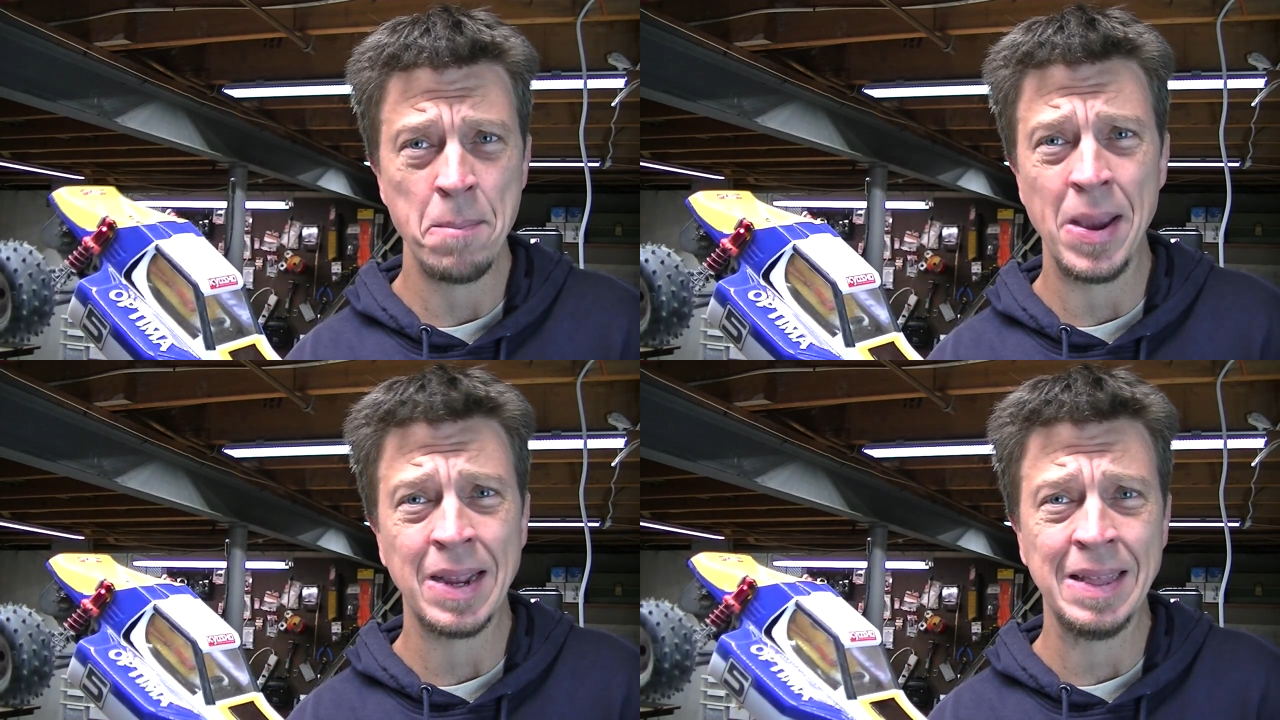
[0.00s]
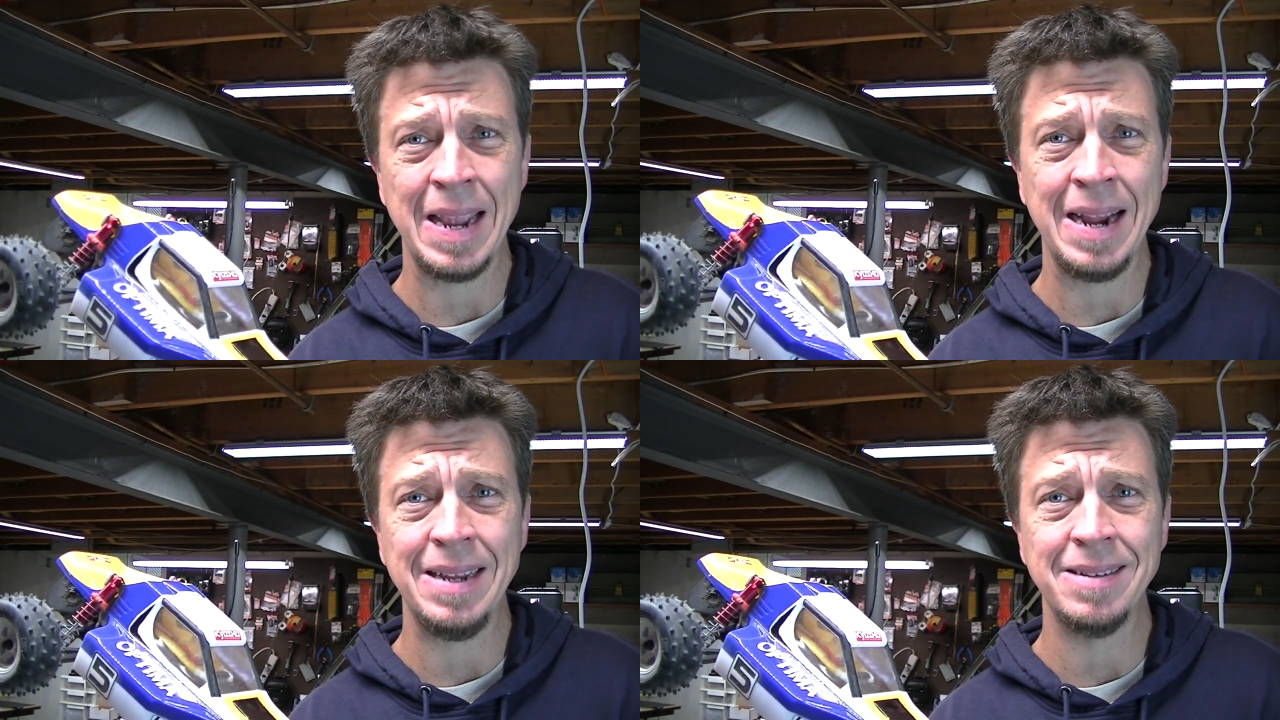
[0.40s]
Back in the
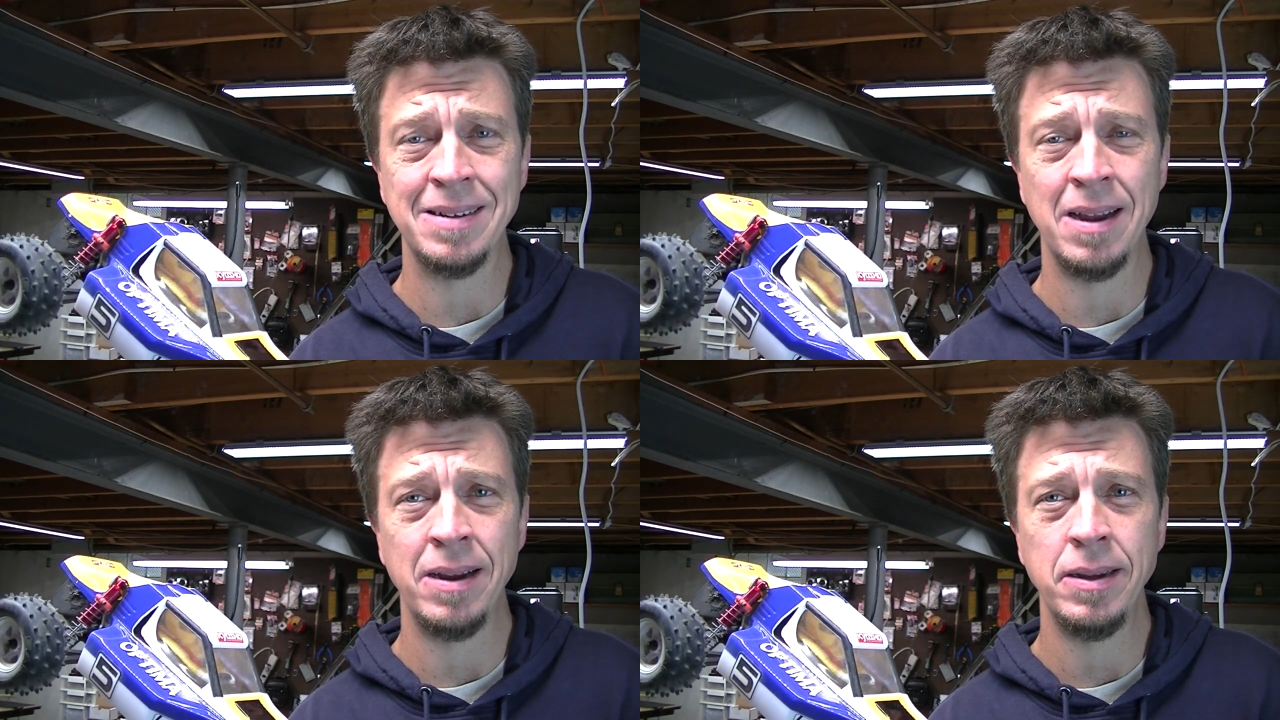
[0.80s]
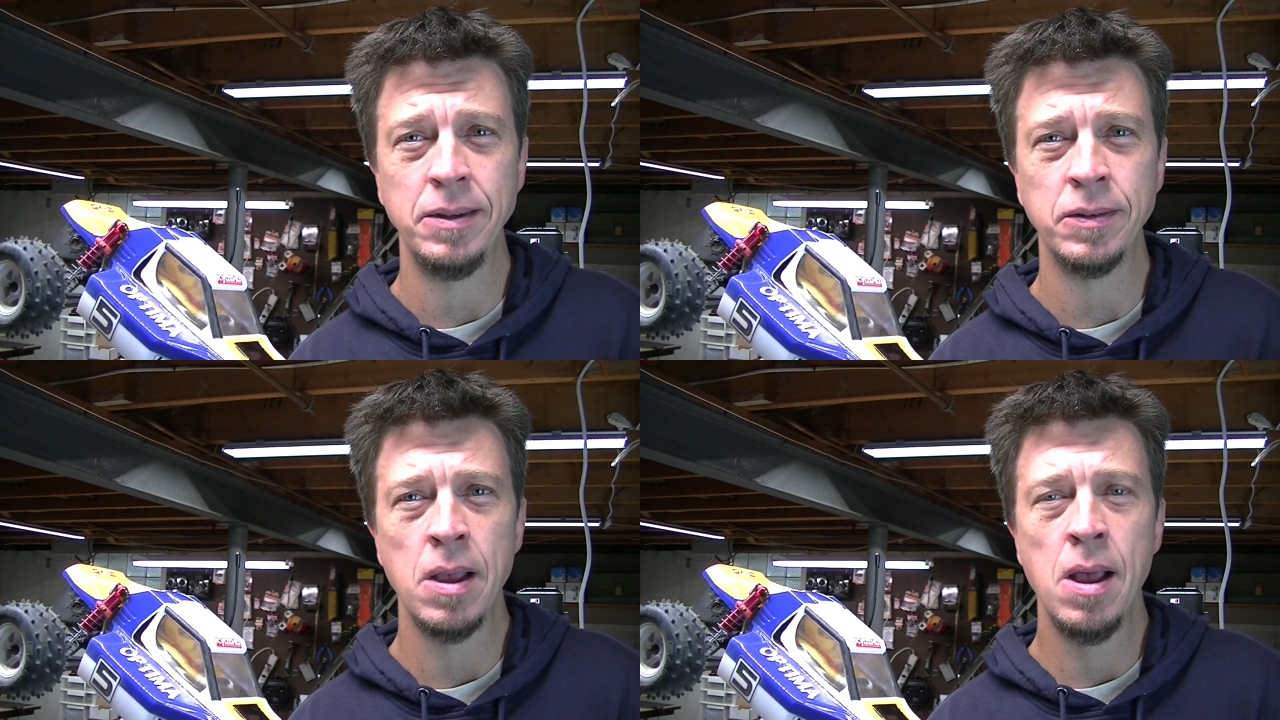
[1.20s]
80s and
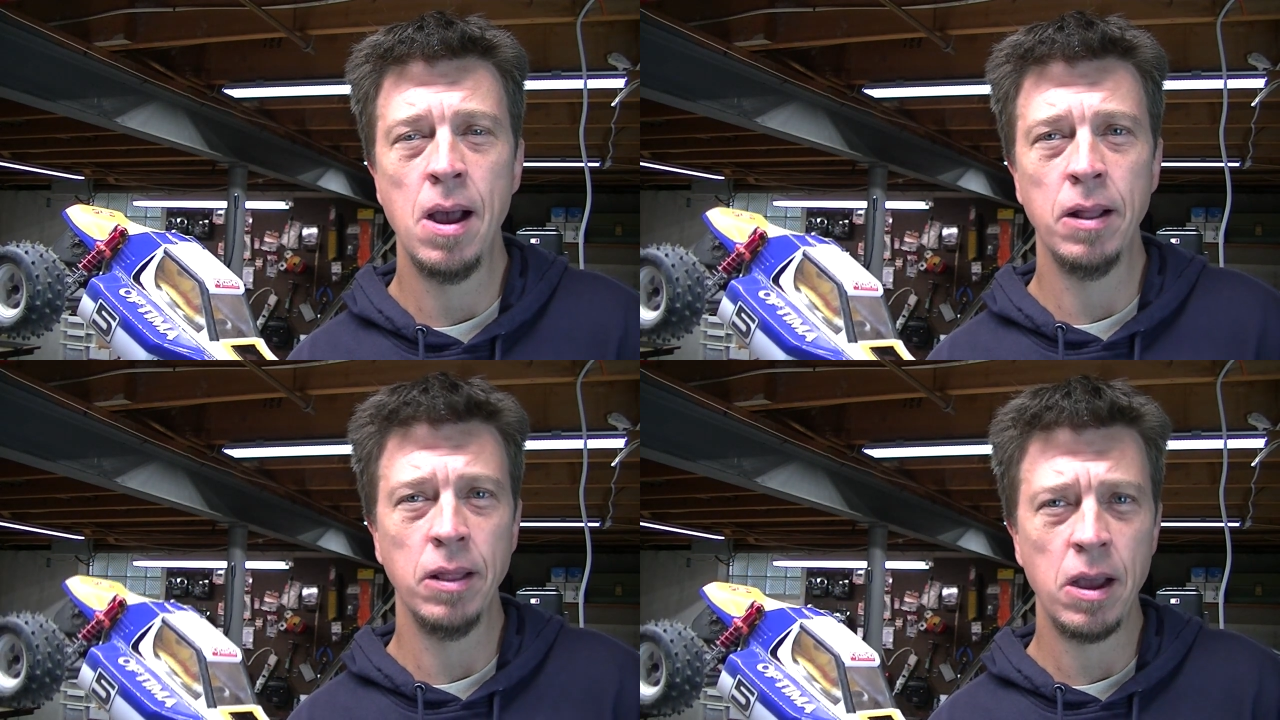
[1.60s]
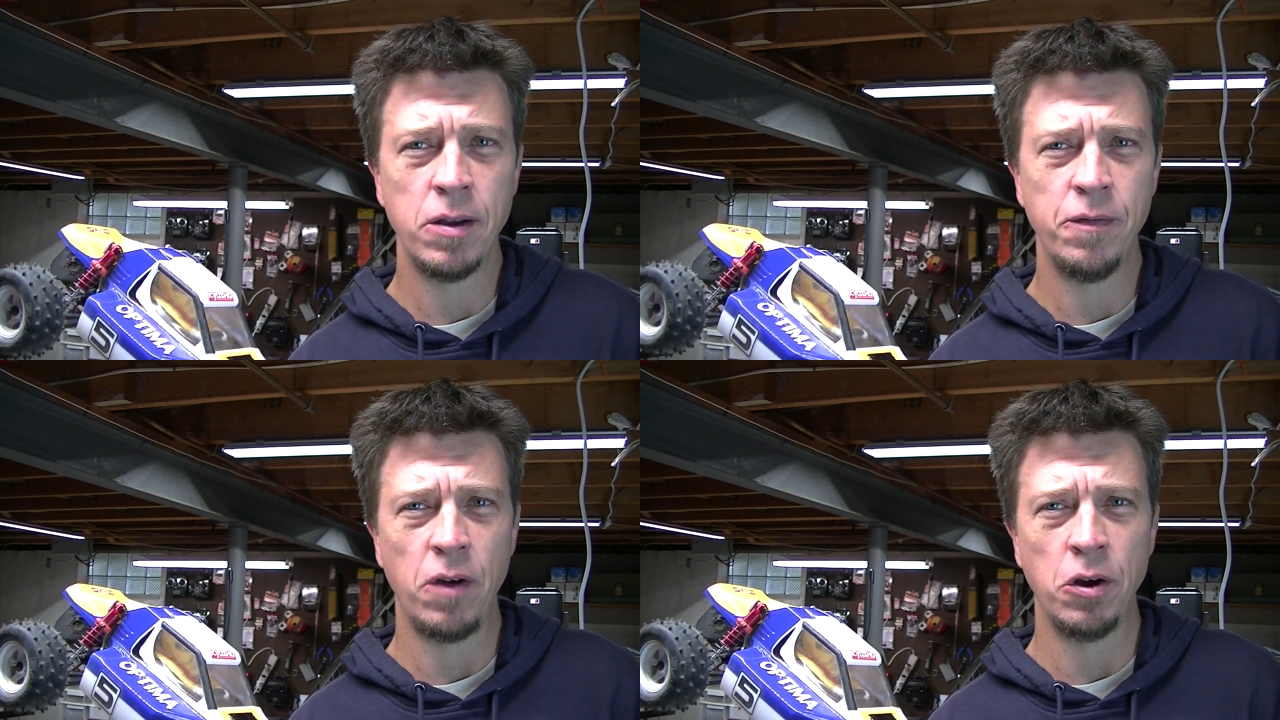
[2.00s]
90s, a lot
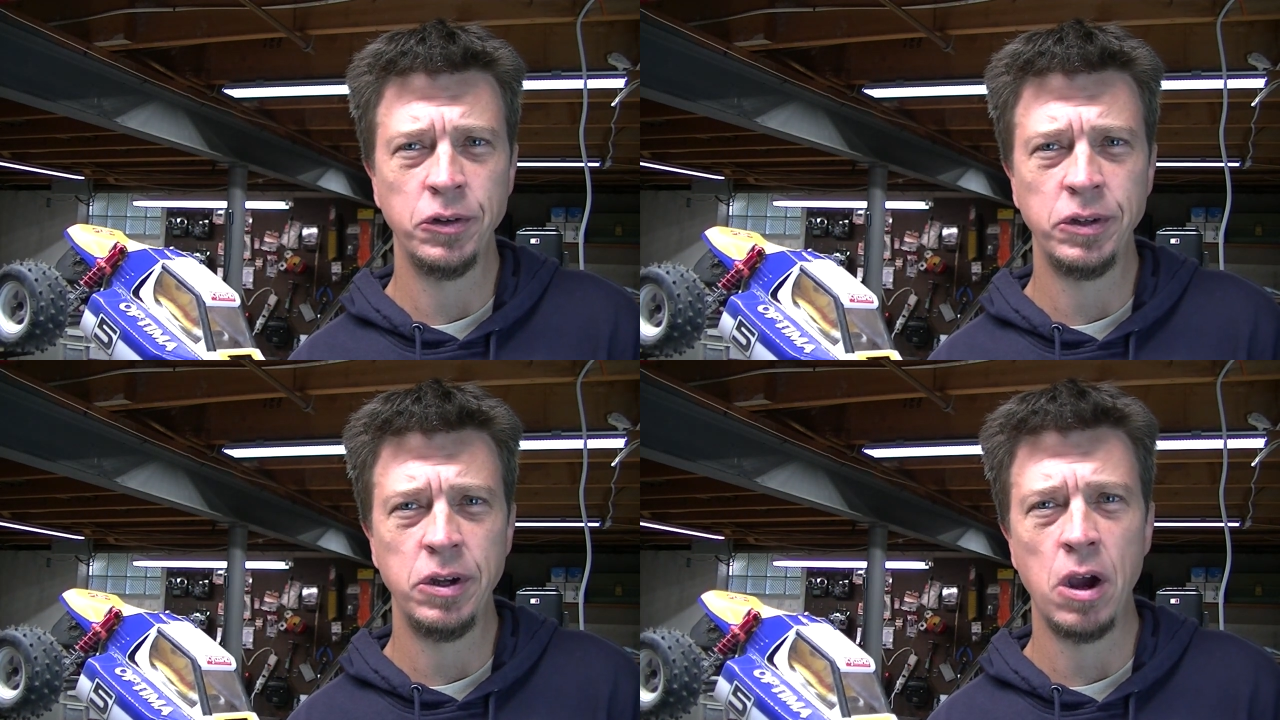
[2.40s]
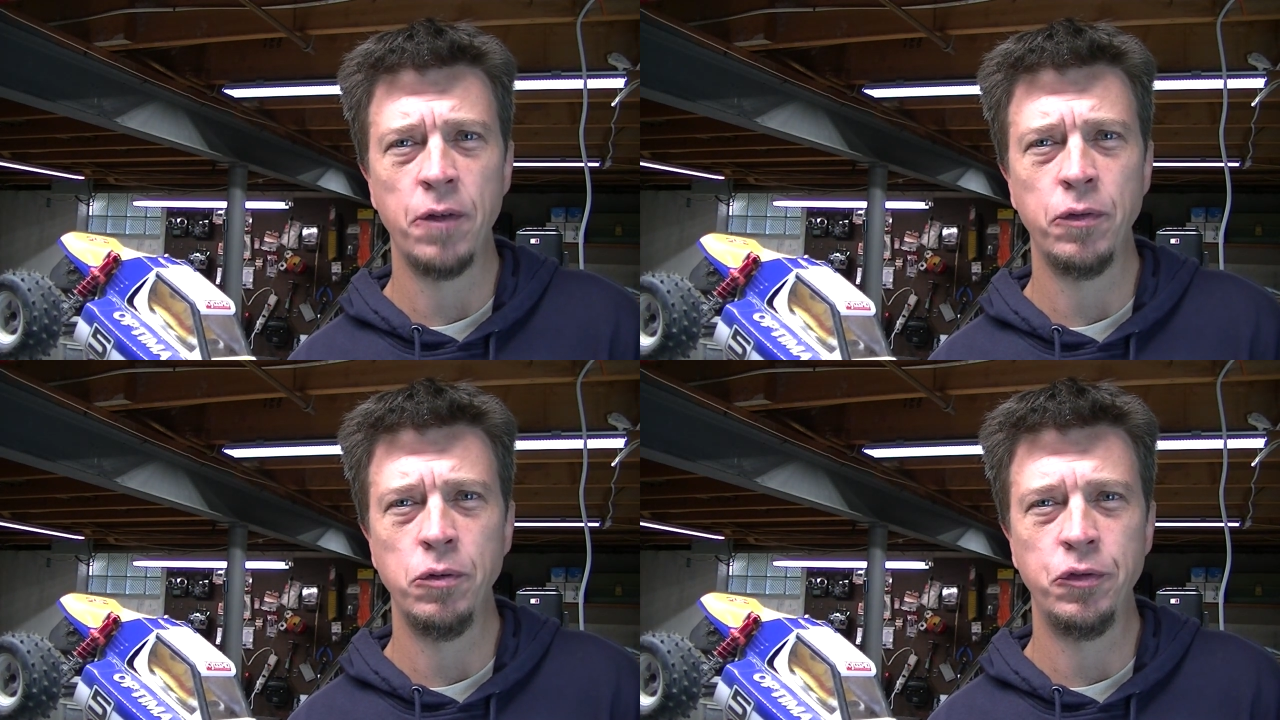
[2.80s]
of RC
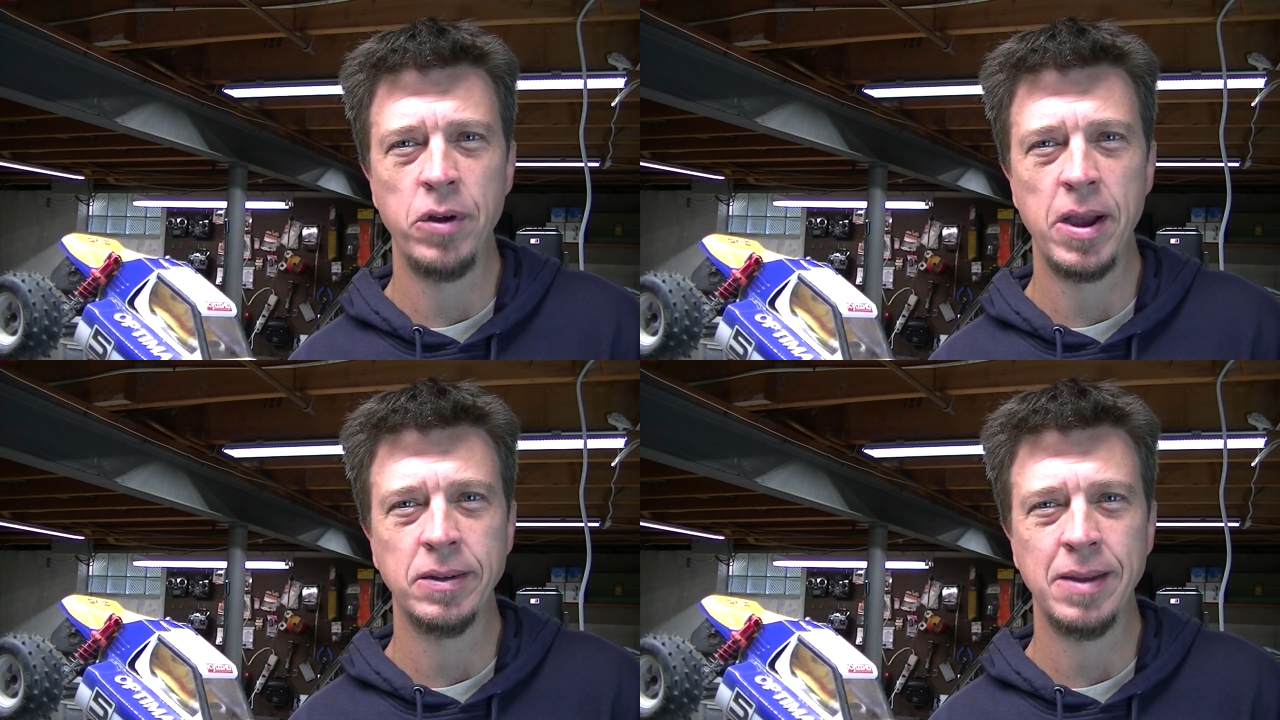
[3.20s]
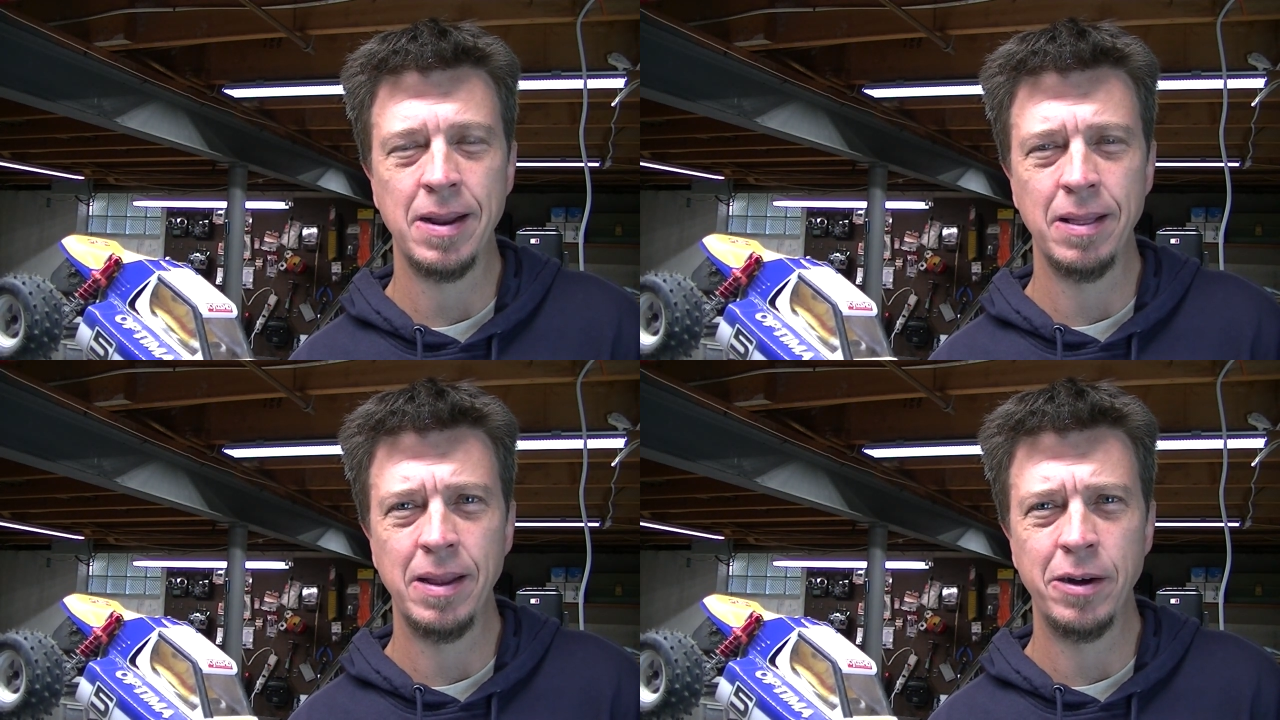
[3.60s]
off-road tracks
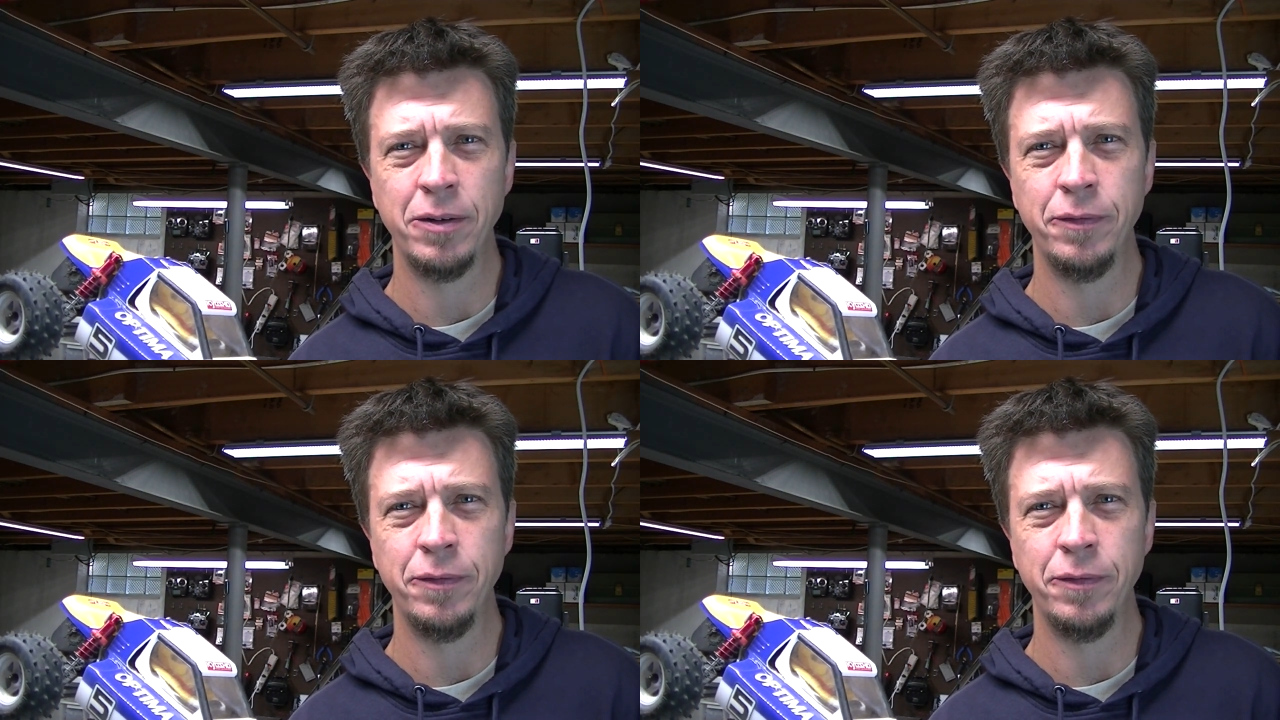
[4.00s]
had a layer